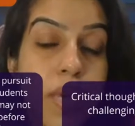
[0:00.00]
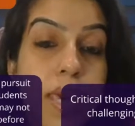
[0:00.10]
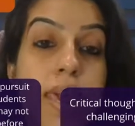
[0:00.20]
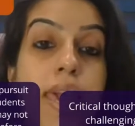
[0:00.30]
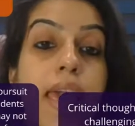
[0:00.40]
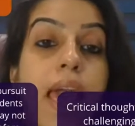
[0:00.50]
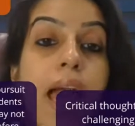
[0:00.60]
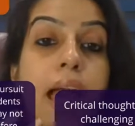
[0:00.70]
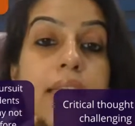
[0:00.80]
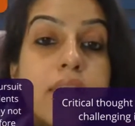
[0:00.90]
Okay,
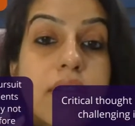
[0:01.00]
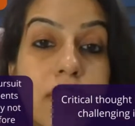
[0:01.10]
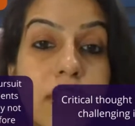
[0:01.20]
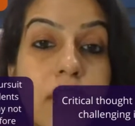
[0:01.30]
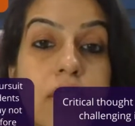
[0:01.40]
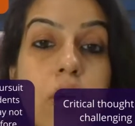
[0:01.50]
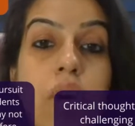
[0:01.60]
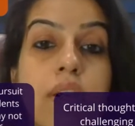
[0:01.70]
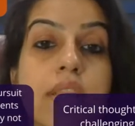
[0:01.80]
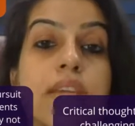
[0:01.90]
and critical
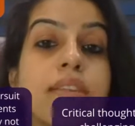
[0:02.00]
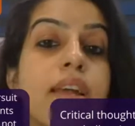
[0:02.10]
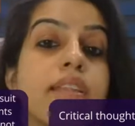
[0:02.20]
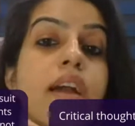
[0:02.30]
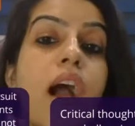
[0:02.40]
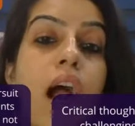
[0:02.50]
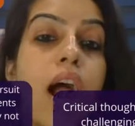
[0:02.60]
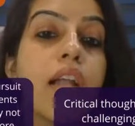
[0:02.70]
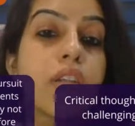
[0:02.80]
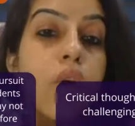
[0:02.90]
thought is at the
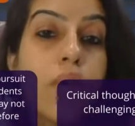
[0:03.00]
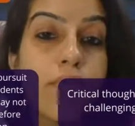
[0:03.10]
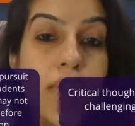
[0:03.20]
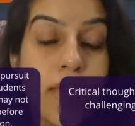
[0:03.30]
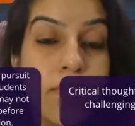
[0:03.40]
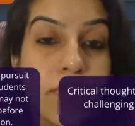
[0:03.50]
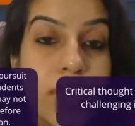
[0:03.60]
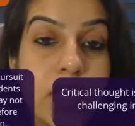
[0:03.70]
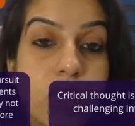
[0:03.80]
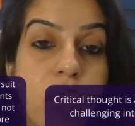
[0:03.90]
heart of
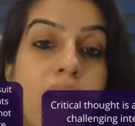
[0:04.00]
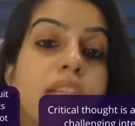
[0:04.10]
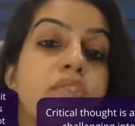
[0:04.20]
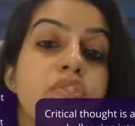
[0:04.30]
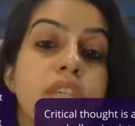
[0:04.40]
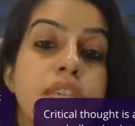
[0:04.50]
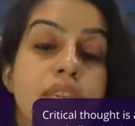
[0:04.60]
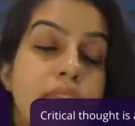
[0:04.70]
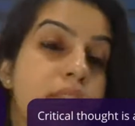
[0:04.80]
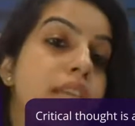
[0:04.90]
every
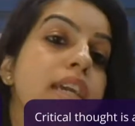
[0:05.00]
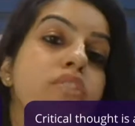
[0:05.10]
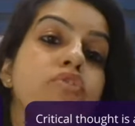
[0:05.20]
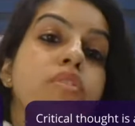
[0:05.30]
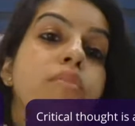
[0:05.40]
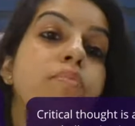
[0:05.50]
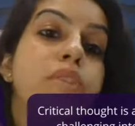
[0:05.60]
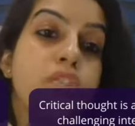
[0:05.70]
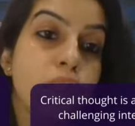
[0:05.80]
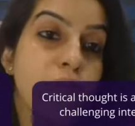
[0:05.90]
challenging intellectual
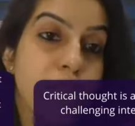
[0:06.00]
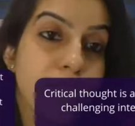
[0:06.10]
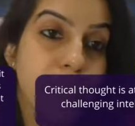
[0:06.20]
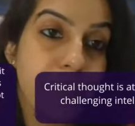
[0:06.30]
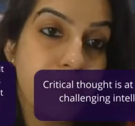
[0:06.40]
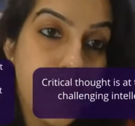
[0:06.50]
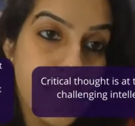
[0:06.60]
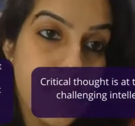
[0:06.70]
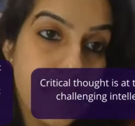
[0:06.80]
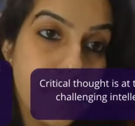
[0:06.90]
pursuit,
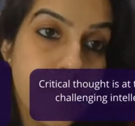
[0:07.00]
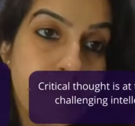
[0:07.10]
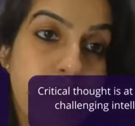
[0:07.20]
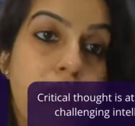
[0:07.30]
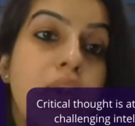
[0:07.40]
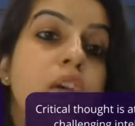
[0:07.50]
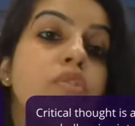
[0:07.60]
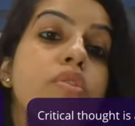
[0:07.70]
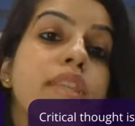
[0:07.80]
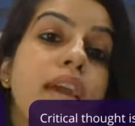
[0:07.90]
basically.
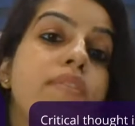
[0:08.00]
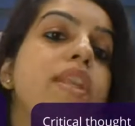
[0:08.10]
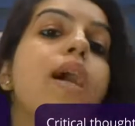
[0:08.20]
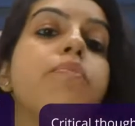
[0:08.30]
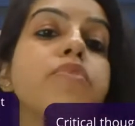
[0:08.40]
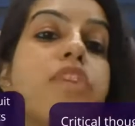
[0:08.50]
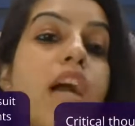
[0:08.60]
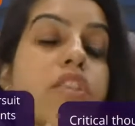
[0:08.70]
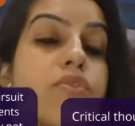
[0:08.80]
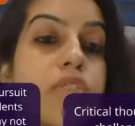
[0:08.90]
So develop
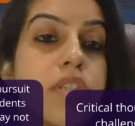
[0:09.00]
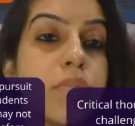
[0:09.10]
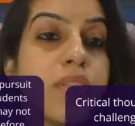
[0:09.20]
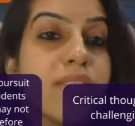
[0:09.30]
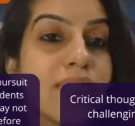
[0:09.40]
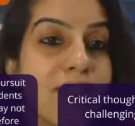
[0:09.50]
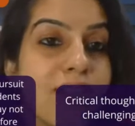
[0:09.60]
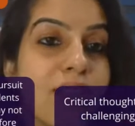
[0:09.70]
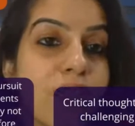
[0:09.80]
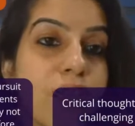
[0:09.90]
transferable
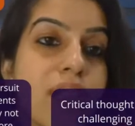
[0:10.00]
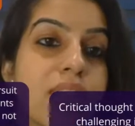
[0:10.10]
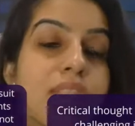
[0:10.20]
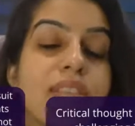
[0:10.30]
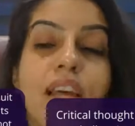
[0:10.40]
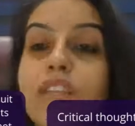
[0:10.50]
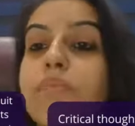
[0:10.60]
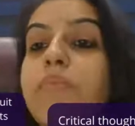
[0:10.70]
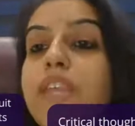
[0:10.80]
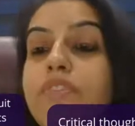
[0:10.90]
skills. Okay, this is
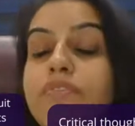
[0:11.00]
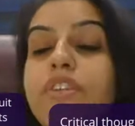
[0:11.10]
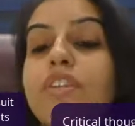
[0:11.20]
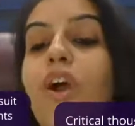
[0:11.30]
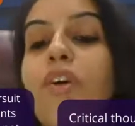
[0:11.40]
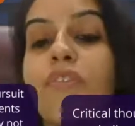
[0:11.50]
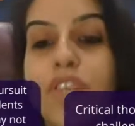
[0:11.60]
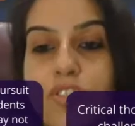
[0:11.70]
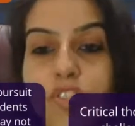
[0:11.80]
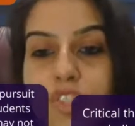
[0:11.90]
another benefit of
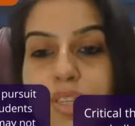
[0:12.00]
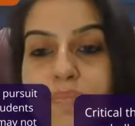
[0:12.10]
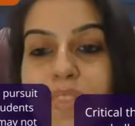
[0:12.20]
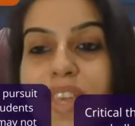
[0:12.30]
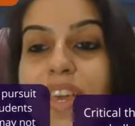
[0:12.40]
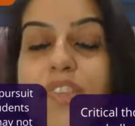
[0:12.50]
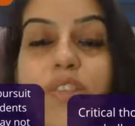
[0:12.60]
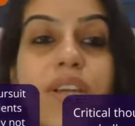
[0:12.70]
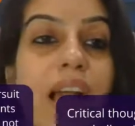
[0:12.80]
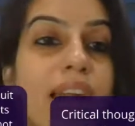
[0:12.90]
history.
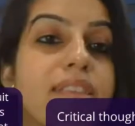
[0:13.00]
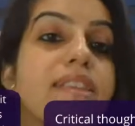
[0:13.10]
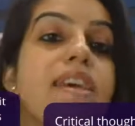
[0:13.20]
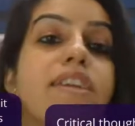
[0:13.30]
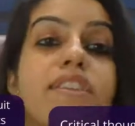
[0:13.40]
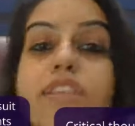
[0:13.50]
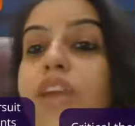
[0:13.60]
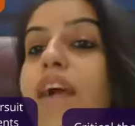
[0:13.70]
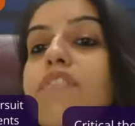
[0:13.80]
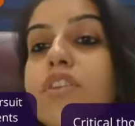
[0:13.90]
So guys,
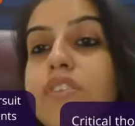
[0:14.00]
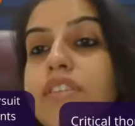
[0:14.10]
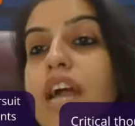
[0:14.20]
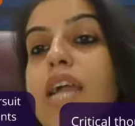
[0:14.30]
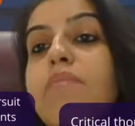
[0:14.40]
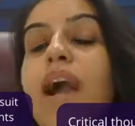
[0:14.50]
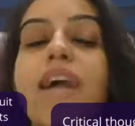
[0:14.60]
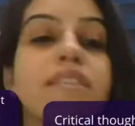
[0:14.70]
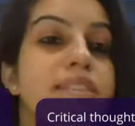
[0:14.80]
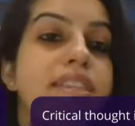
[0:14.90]
did you have a good time
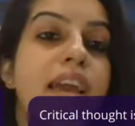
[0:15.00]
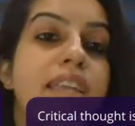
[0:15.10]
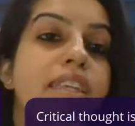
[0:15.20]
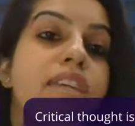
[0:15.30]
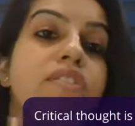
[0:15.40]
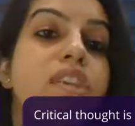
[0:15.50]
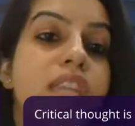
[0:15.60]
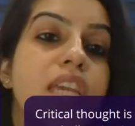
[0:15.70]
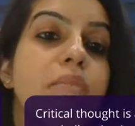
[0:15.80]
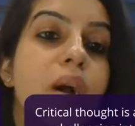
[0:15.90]
understanding and
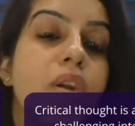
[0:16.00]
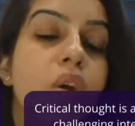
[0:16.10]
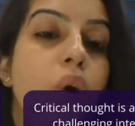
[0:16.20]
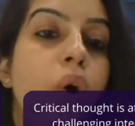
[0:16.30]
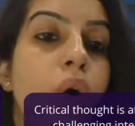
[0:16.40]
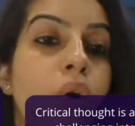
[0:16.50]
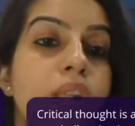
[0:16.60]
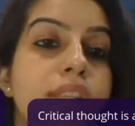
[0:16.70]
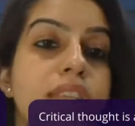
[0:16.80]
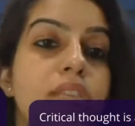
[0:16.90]
reading about
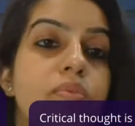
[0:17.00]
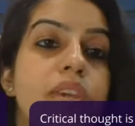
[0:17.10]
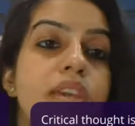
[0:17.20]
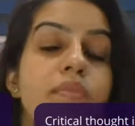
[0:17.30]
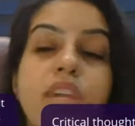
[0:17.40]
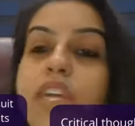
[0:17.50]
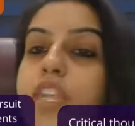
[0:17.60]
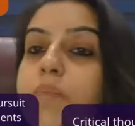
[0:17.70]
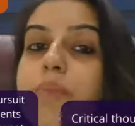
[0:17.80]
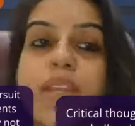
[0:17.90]
all these
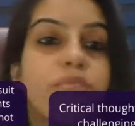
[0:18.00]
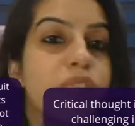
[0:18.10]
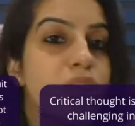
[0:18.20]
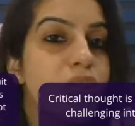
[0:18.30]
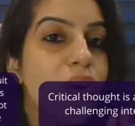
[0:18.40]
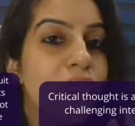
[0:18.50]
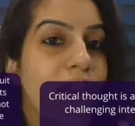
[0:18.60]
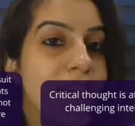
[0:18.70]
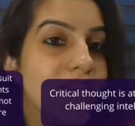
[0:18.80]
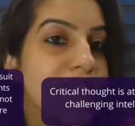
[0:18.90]
varied benefits
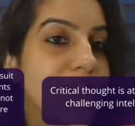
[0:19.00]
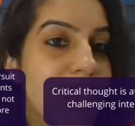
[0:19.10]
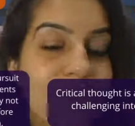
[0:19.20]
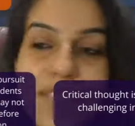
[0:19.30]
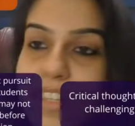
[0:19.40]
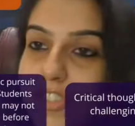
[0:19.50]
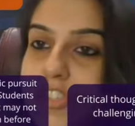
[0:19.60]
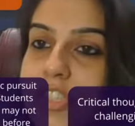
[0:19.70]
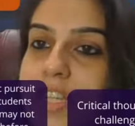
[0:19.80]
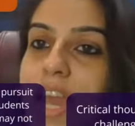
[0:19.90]
of actually studying
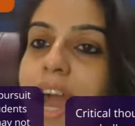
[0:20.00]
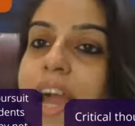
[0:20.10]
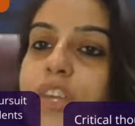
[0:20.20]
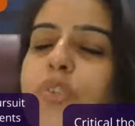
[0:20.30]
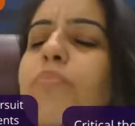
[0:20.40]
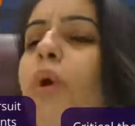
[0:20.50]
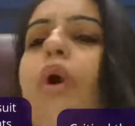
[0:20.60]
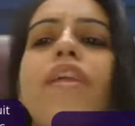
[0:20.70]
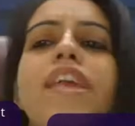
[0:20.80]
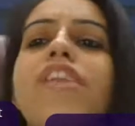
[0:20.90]
history? And are you
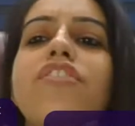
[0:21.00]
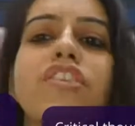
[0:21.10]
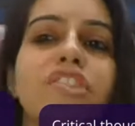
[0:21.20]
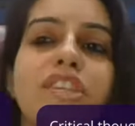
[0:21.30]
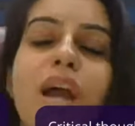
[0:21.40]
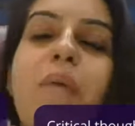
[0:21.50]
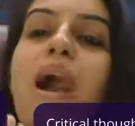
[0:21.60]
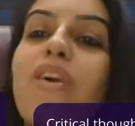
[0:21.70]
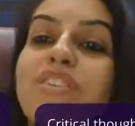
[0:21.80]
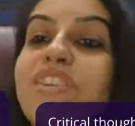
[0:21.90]
more interested
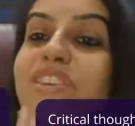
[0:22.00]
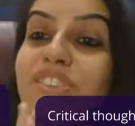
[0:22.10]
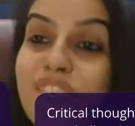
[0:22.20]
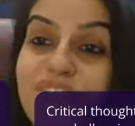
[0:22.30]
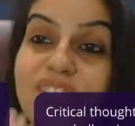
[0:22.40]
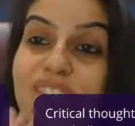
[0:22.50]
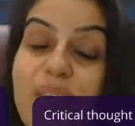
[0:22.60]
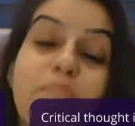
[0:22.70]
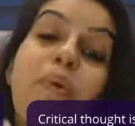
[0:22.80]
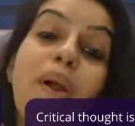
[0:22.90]
about the history
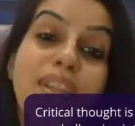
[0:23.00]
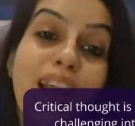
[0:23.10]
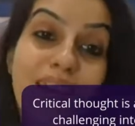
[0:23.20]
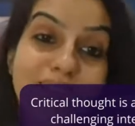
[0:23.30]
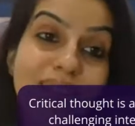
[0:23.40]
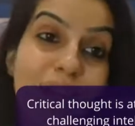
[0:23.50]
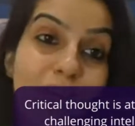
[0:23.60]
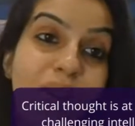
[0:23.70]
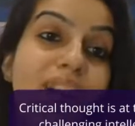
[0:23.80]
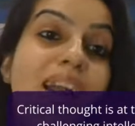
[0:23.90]
theme podcast
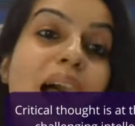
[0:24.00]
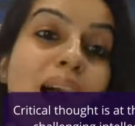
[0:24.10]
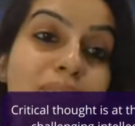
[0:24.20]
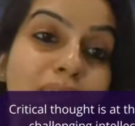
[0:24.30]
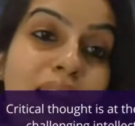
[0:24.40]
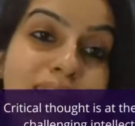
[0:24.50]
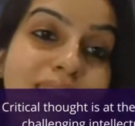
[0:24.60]
now? After